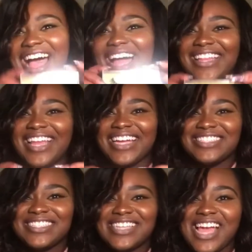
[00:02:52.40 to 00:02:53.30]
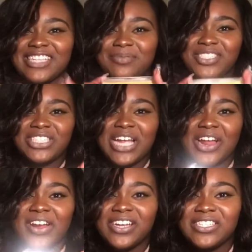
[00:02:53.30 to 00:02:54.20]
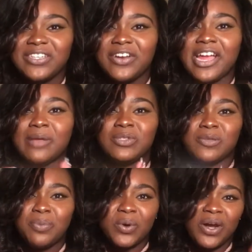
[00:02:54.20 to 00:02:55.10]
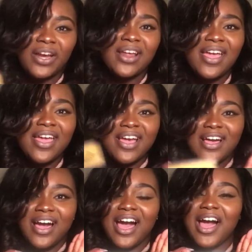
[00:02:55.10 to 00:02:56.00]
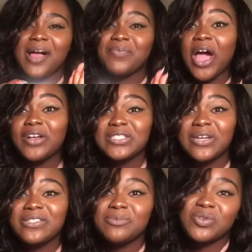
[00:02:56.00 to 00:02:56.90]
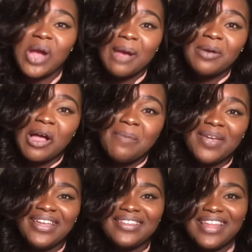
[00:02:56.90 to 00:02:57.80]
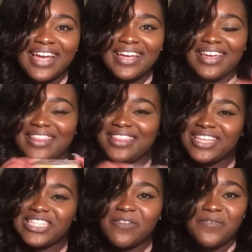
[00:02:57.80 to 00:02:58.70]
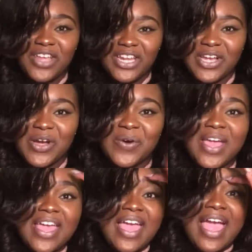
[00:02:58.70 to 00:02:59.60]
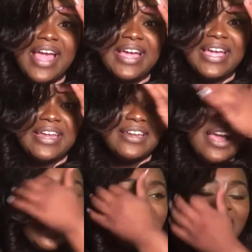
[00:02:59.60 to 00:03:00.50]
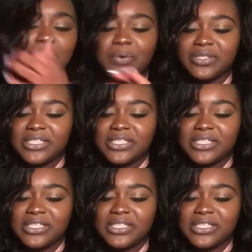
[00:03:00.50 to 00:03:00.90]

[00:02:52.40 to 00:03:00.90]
eyelashes, guys. Please check out our Instagram support. Also, subscribe, comment, and like this video. And guys, I will